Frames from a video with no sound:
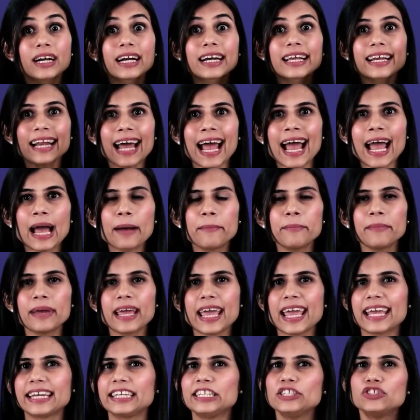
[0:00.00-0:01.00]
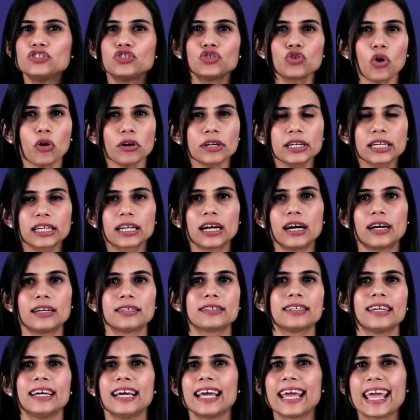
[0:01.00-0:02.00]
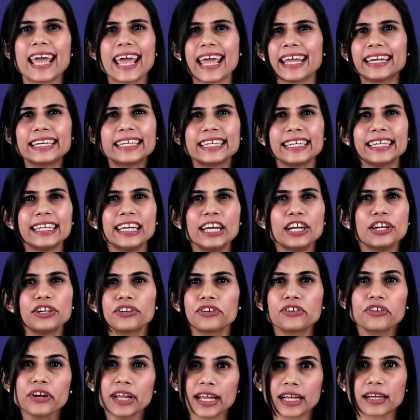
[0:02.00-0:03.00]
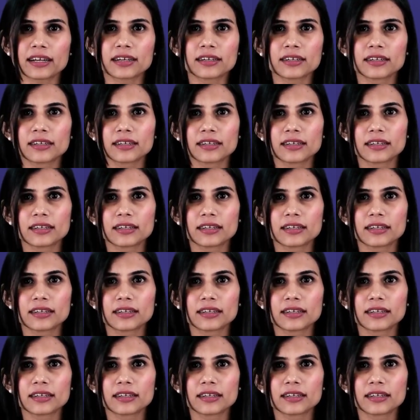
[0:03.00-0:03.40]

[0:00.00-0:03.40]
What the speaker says: cram any shortcut, any trick,